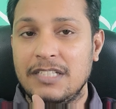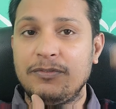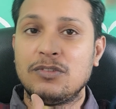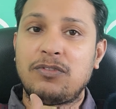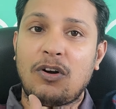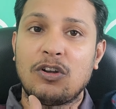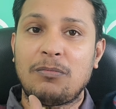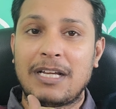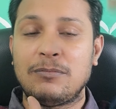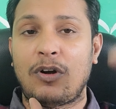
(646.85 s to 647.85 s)
If you follow
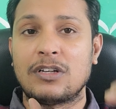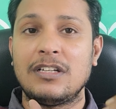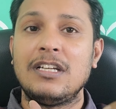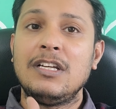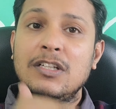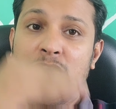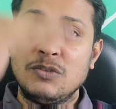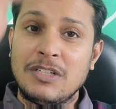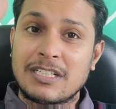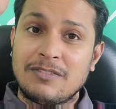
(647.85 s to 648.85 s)
my model, you
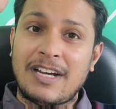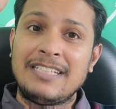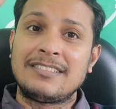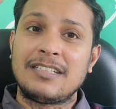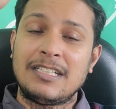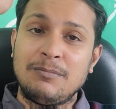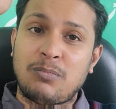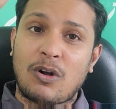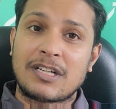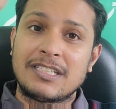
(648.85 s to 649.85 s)
will revise the
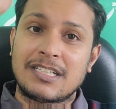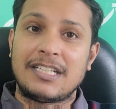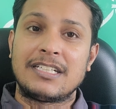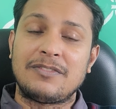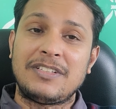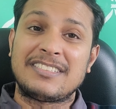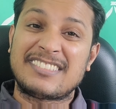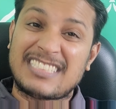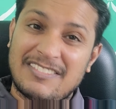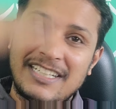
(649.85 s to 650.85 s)
important current affairs
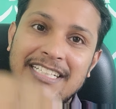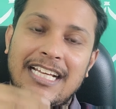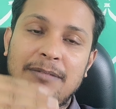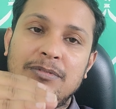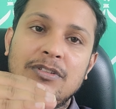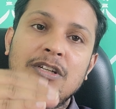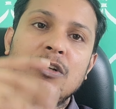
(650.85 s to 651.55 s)
7 times.